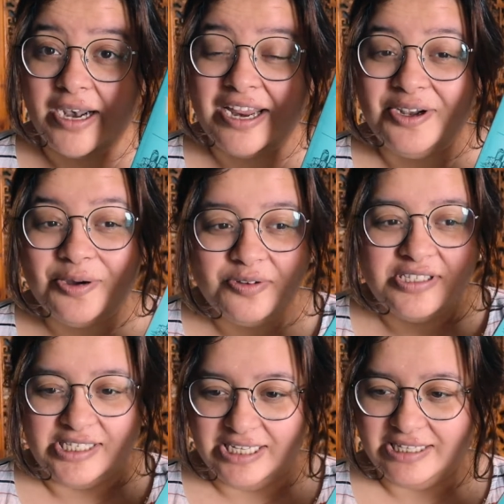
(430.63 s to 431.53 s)
But I
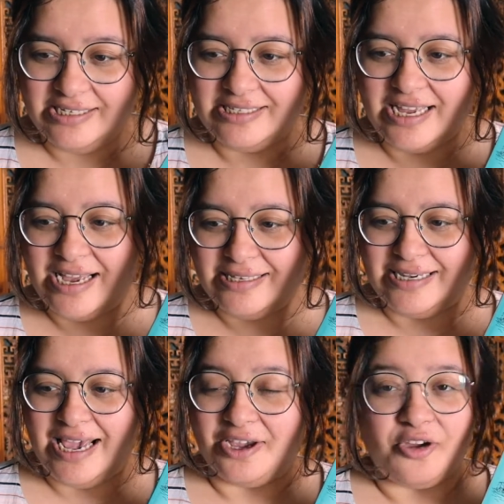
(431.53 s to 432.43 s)
don't see this
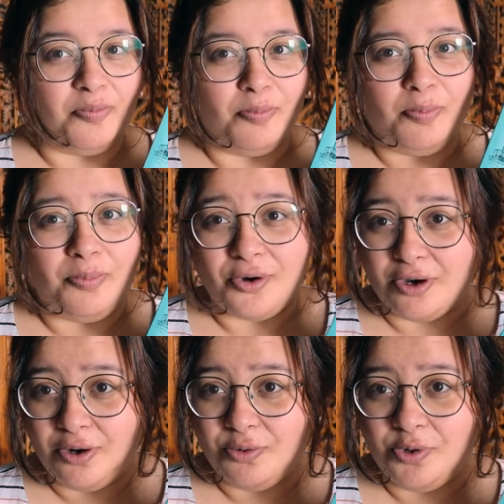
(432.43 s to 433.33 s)
as like
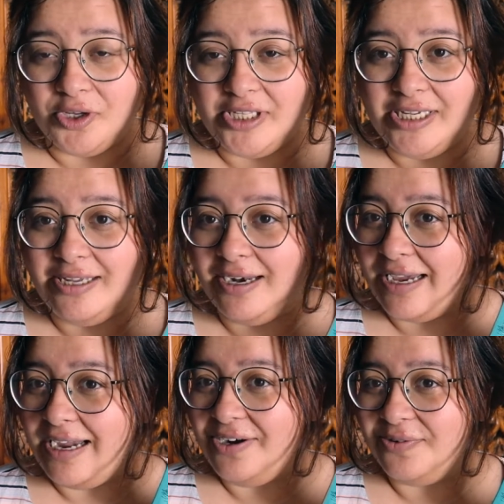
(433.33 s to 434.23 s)
booker worthy.
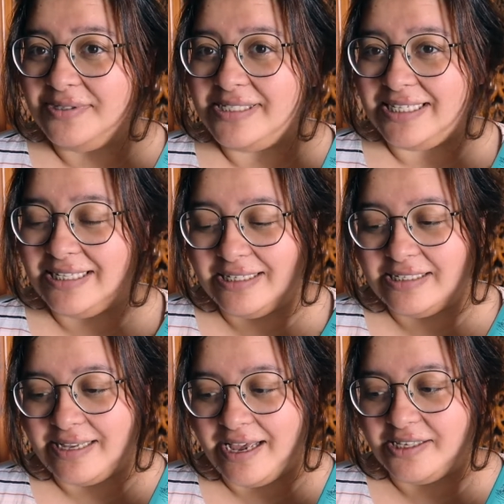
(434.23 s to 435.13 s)
Like, I don't see
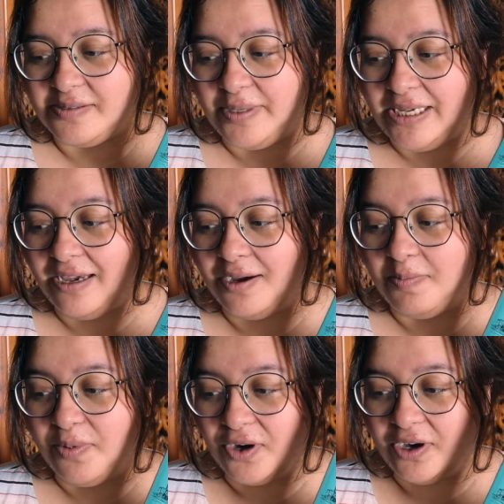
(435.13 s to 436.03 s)
this as being
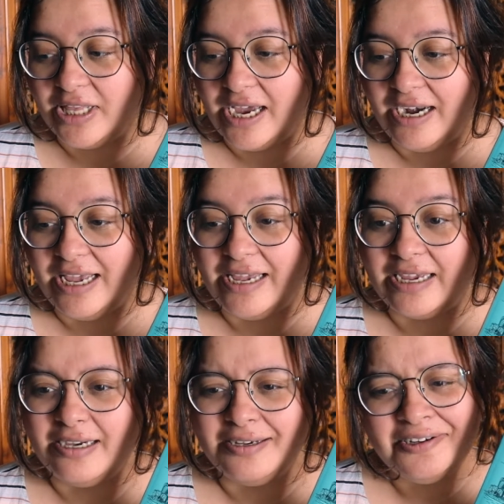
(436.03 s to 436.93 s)
a book that
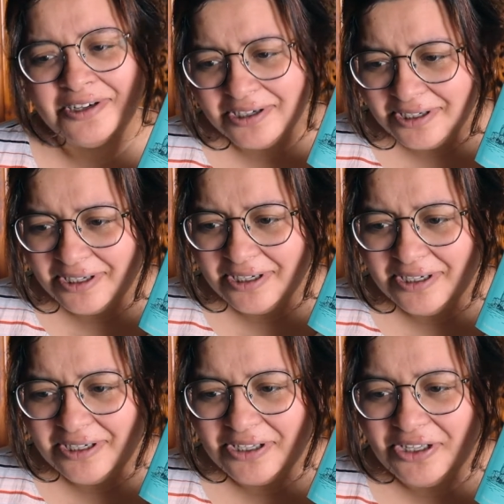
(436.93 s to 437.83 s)
like,
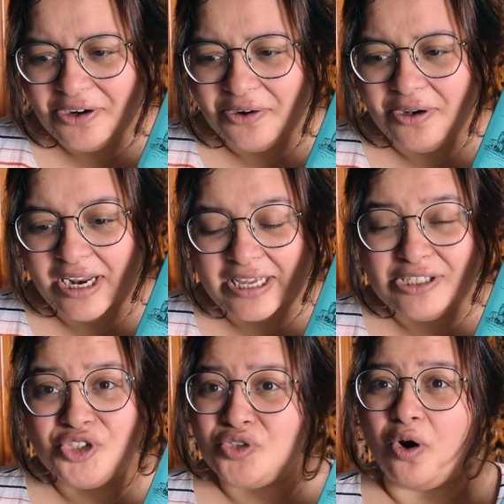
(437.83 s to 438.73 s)
you know, like
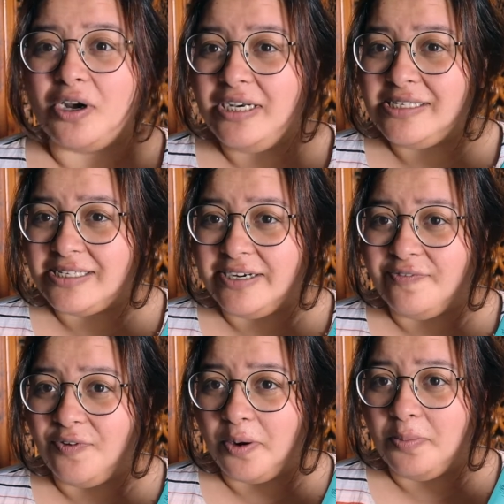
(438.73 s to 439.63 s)
is
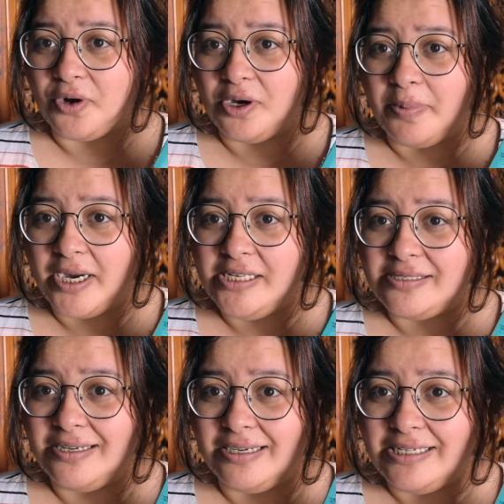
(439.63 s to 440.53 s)
shortlisted for a booker
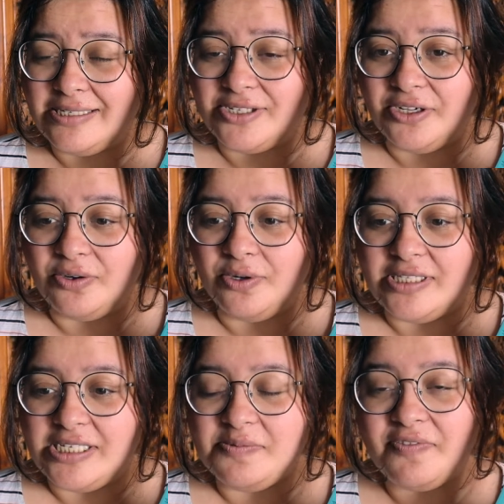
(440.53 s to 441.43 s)
prize, at least, you know.
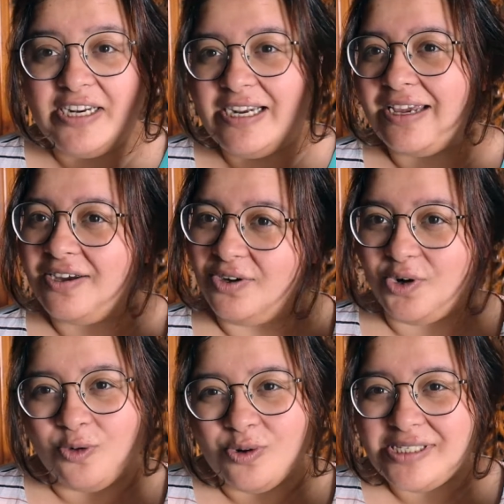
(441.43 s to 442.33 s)
It seems very like
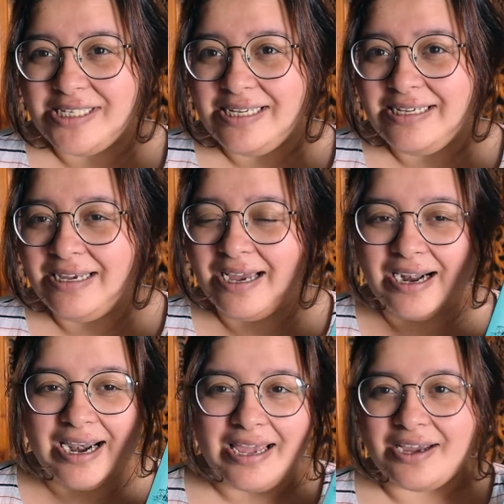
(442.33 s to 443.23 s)
cozy
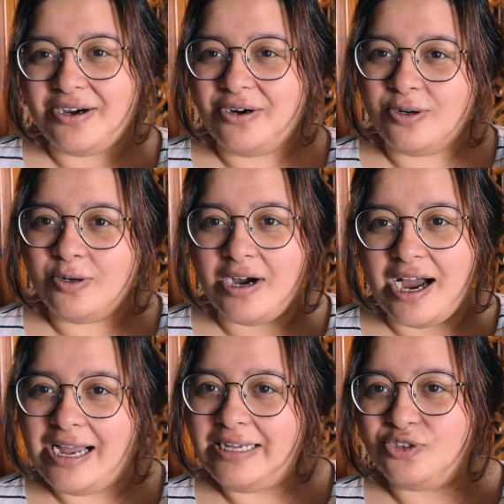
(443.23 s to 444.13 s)
and like, oh,
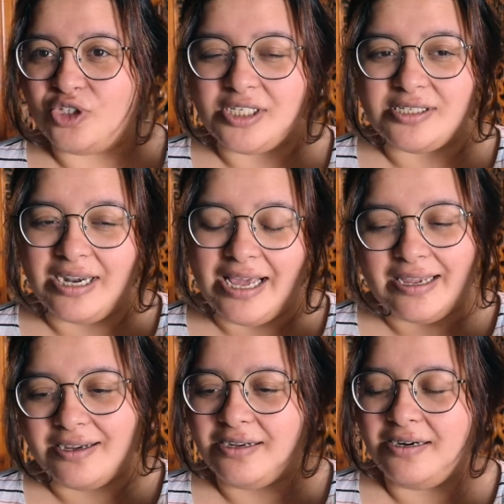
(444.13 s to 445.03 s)
I just
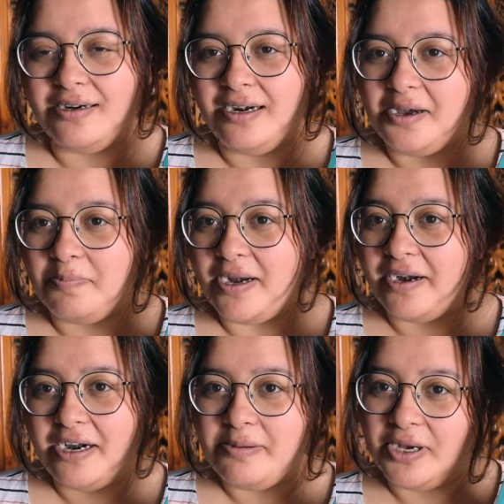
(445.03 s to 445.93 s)
like curled up
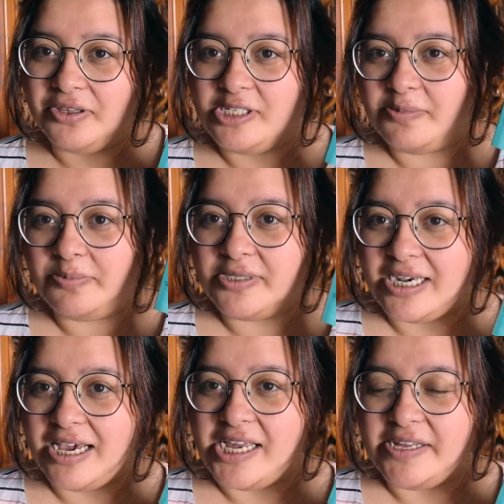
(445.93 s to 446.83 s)
and read about these
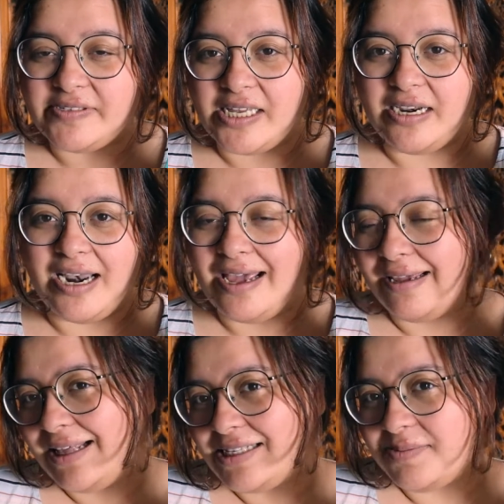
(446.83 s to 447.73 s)
people's lives and
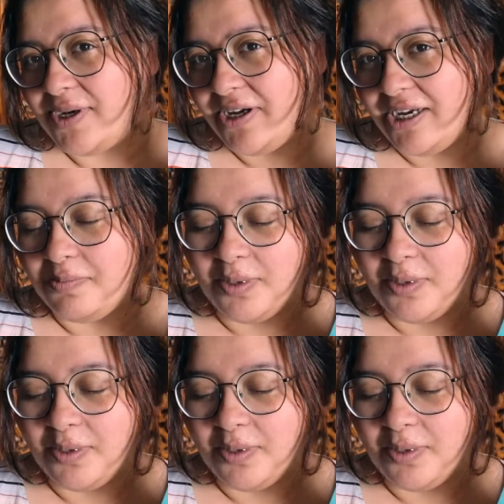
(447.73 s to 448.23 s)
like that's about it.